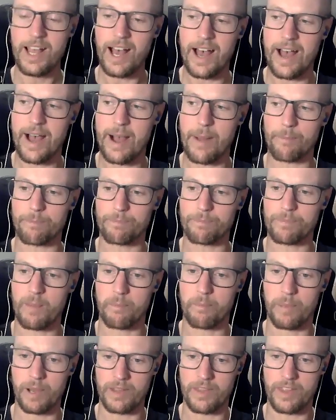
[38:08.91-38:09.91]

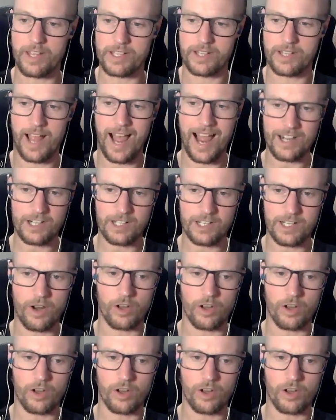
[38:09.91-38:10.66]
But there's actually